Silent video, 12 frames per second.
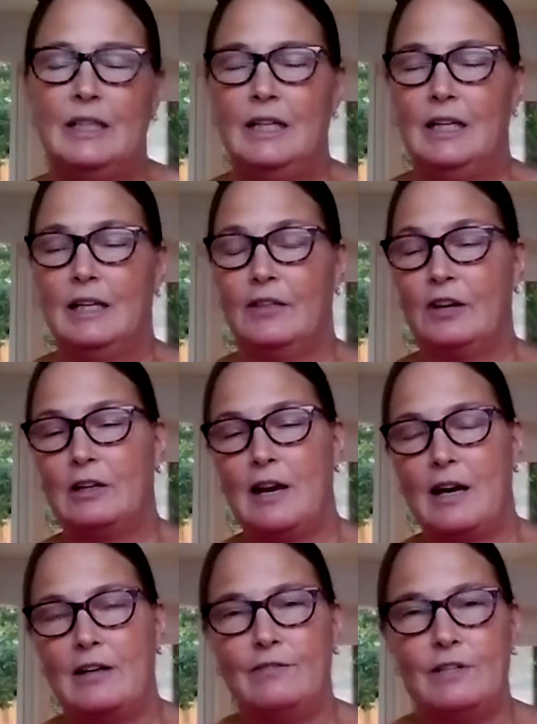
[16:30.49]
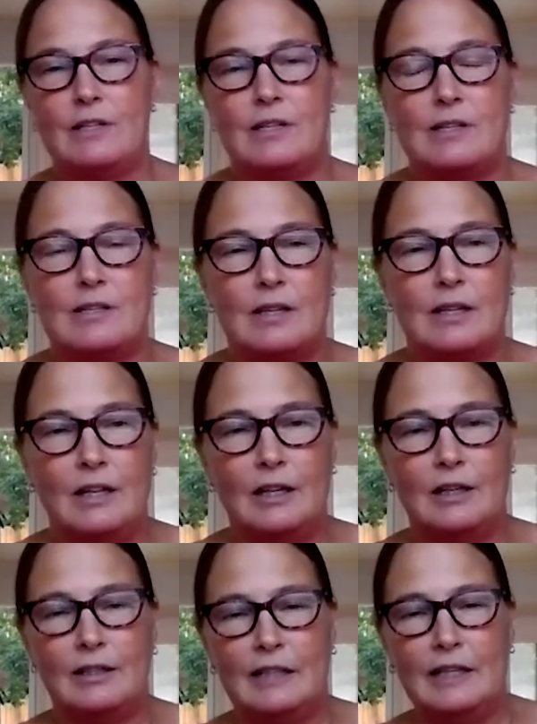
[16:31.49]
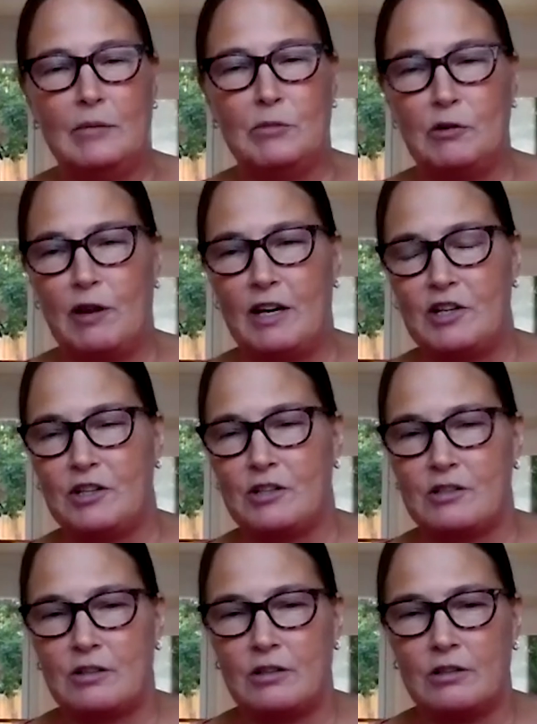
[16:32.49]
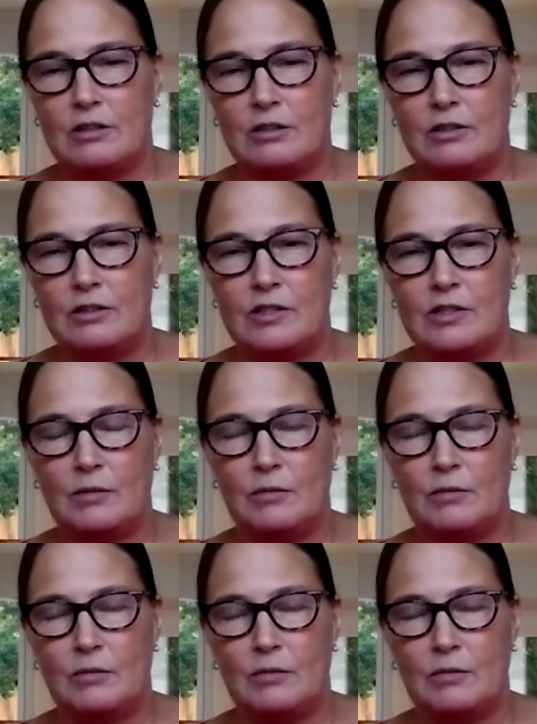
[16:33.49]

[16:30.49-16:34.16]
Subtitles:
Well, there are a lot of us in immigration circles,